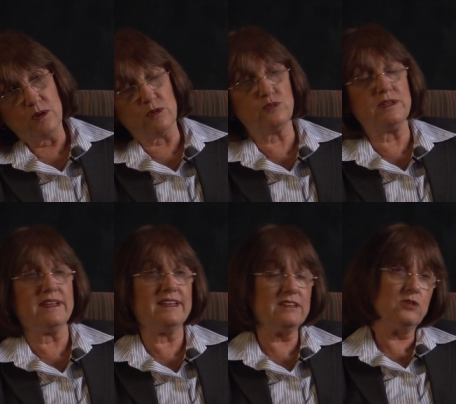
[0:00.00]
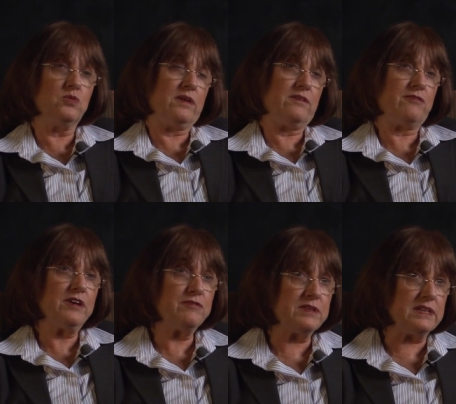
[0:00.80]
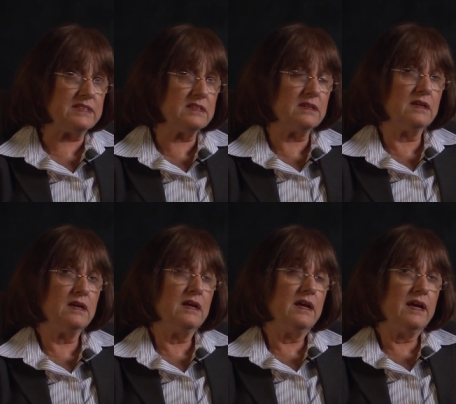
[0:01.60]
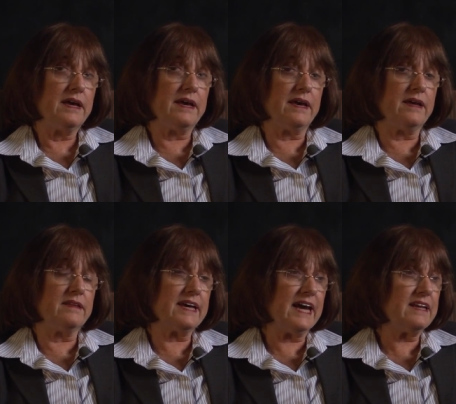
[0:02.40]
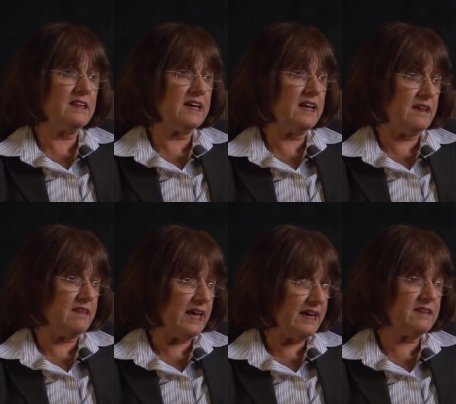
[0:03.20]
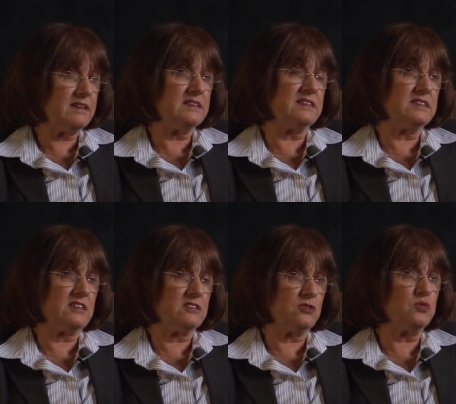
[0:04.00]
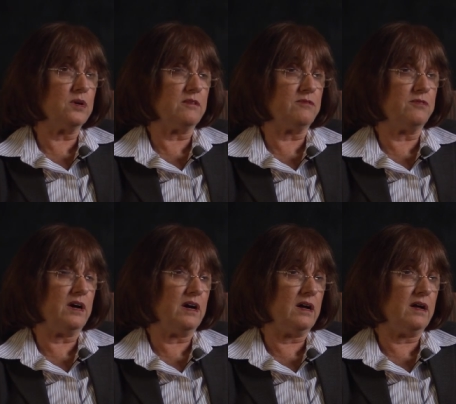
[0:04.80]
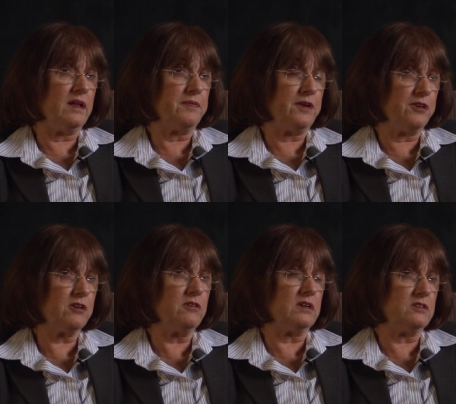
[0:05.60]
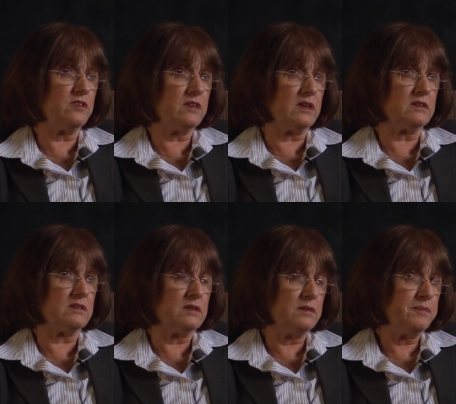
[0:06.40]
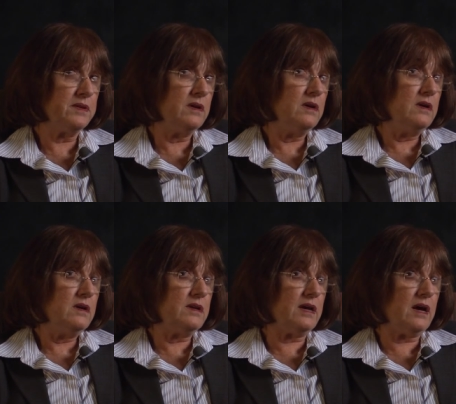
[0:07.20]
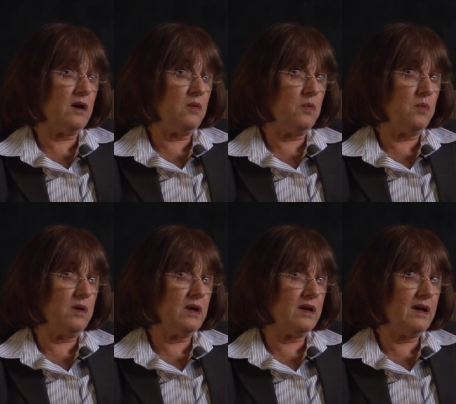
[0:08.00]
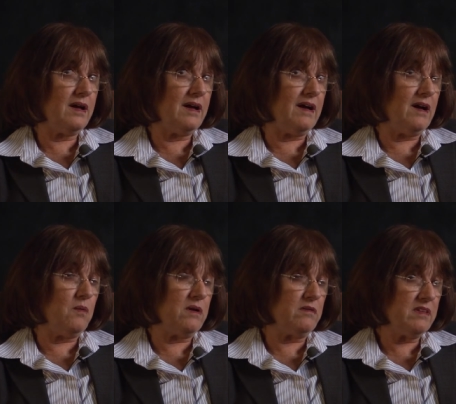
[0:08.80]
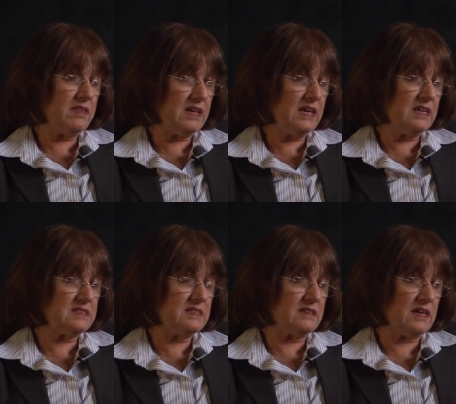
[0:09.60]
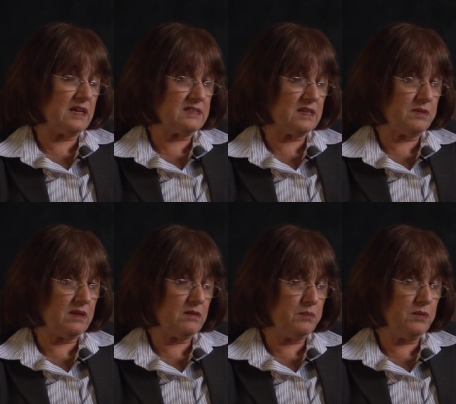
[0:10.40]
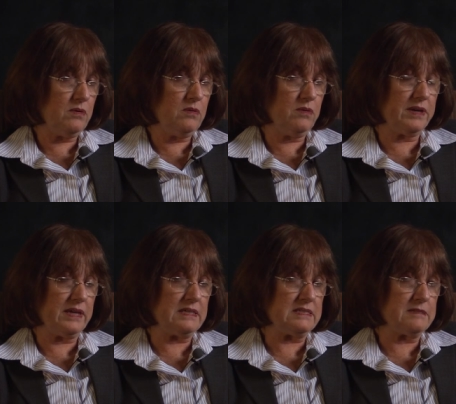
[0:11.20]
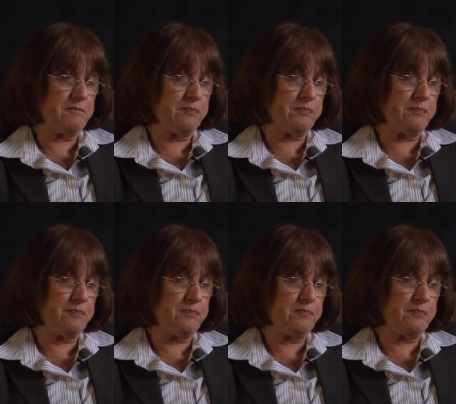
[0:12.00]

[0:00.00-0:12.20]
which they didn't do in the 50s. And again and again in the 80s, they started to have uh, a regular Yiddish theater. Now, uh, one of the things that I examine in the book is